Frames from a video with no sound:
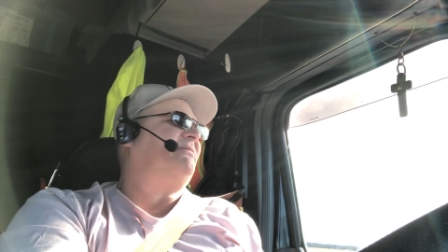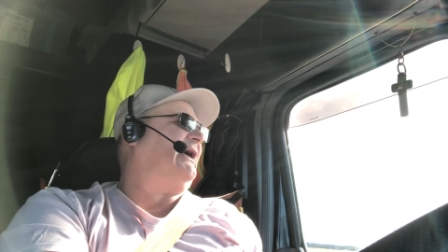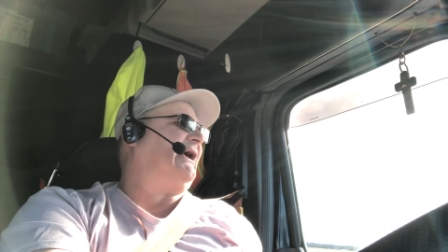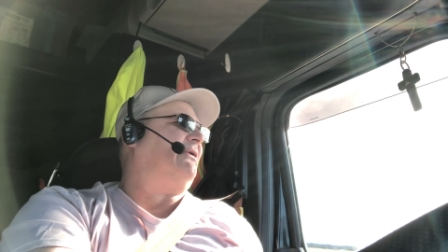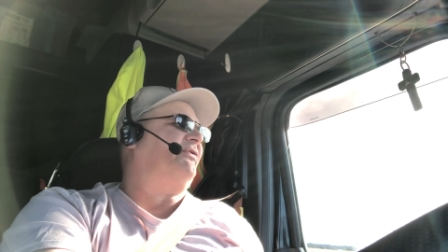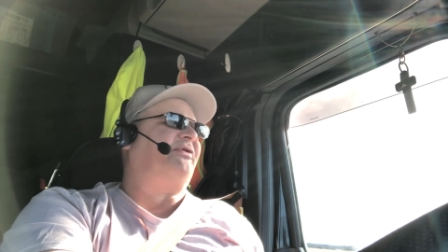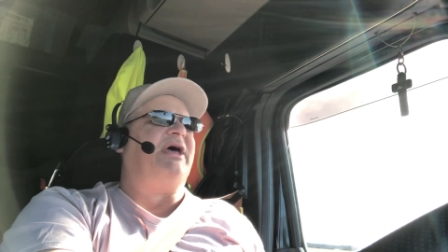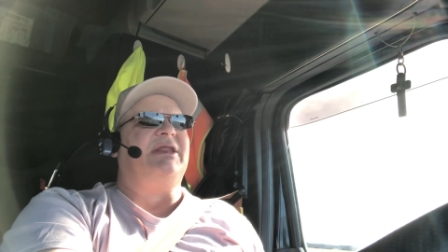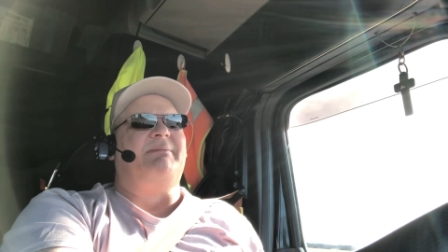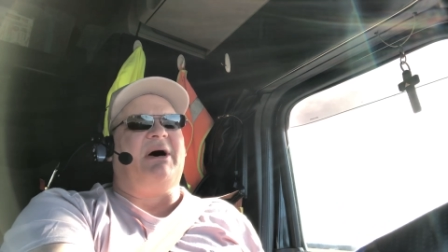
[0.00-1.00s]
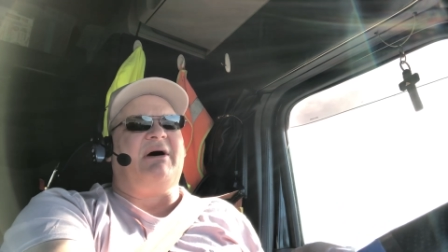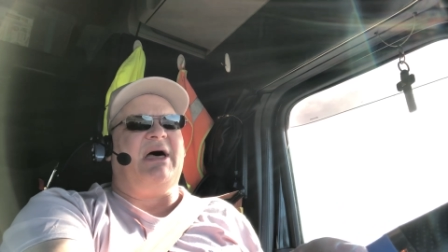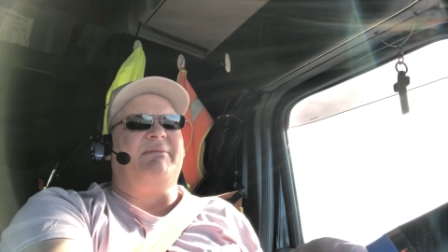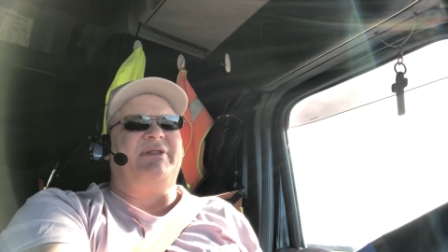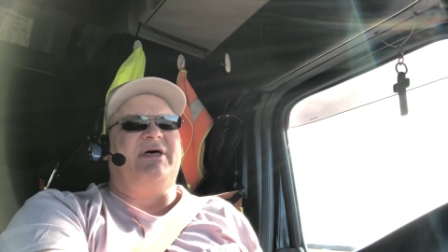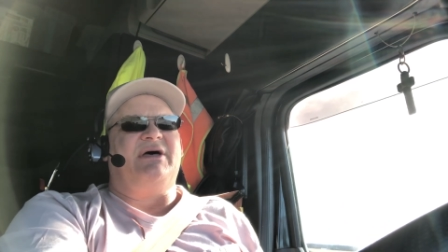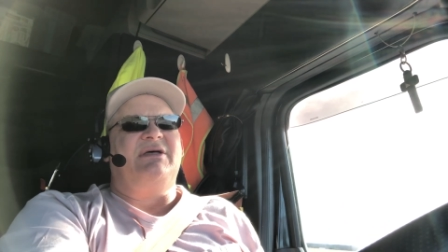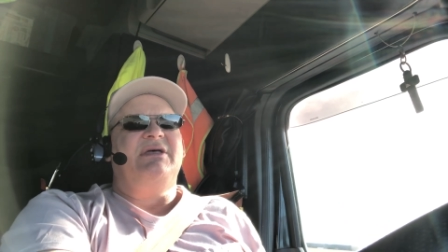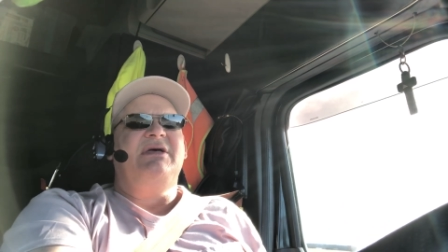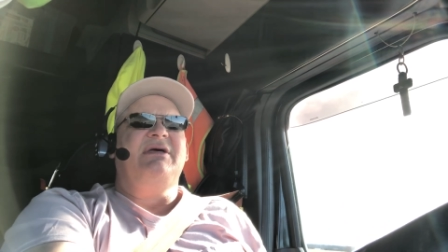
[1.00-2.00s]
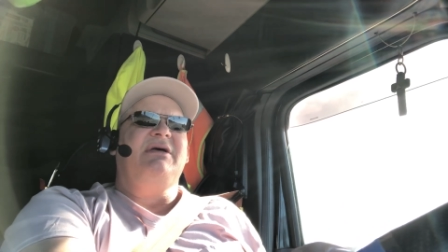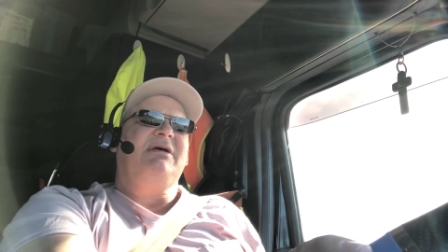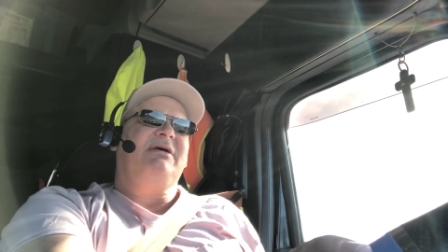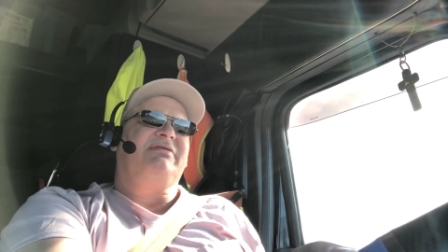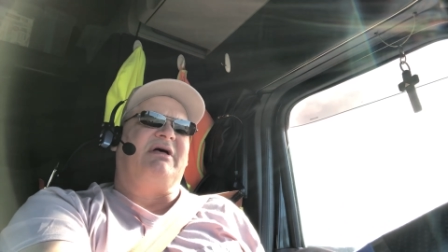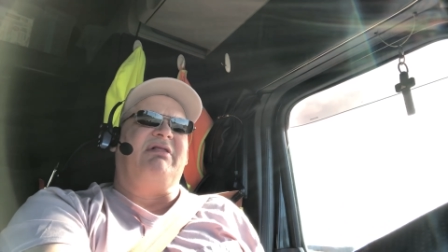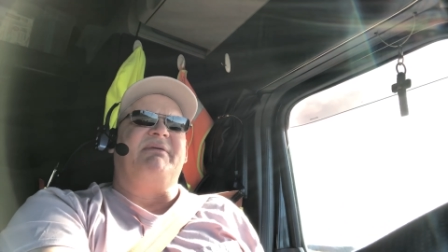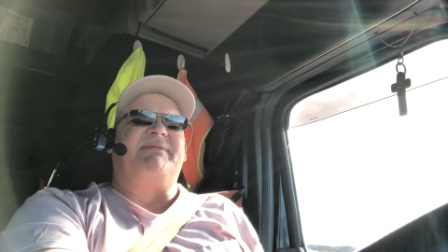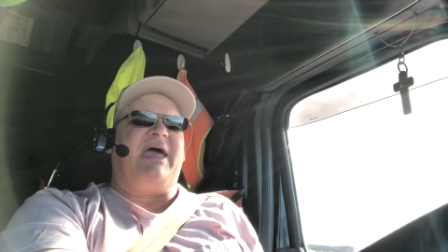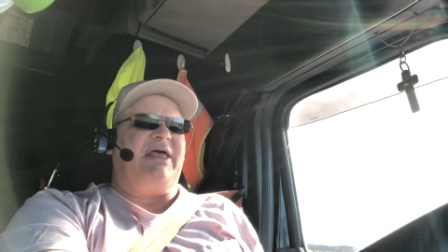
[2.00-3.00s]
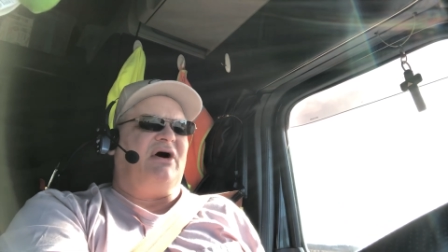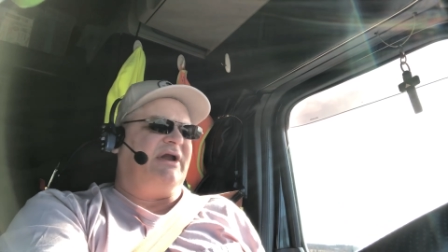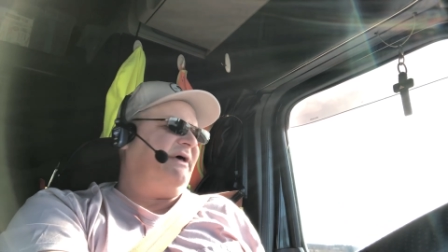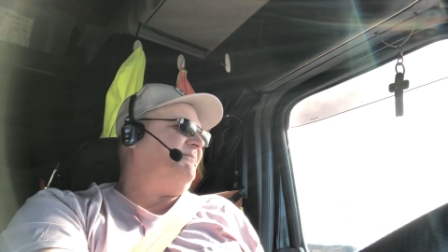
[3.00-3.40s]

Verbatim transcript: like I was saying about having the, the lift gate on it,